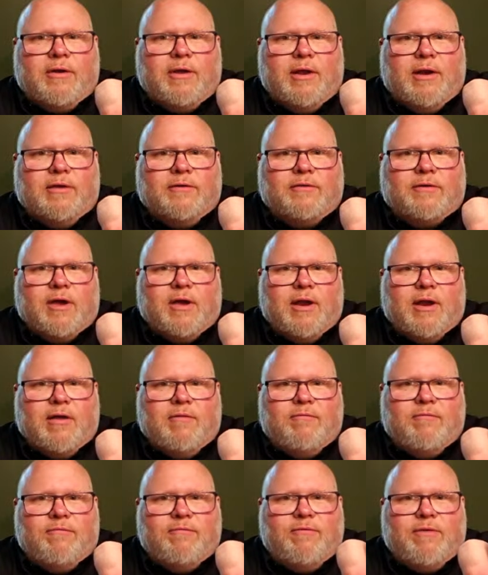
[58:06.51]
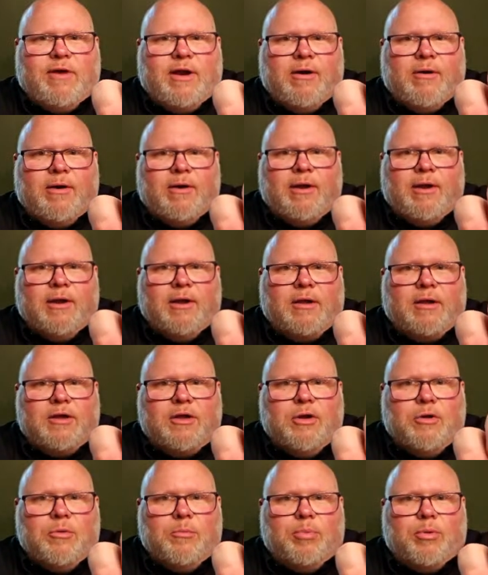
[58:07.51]
And it's got a very
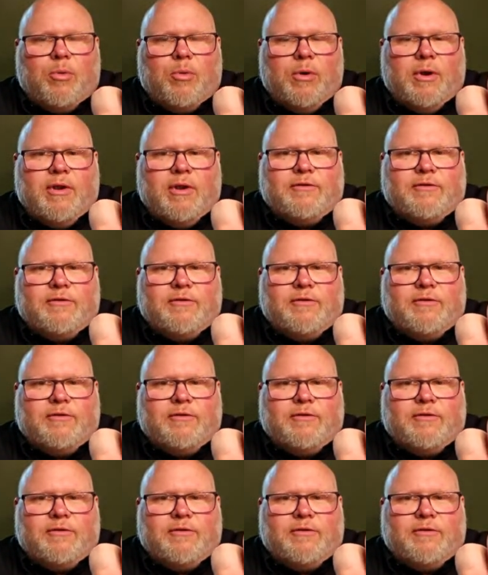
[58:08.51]
acute point.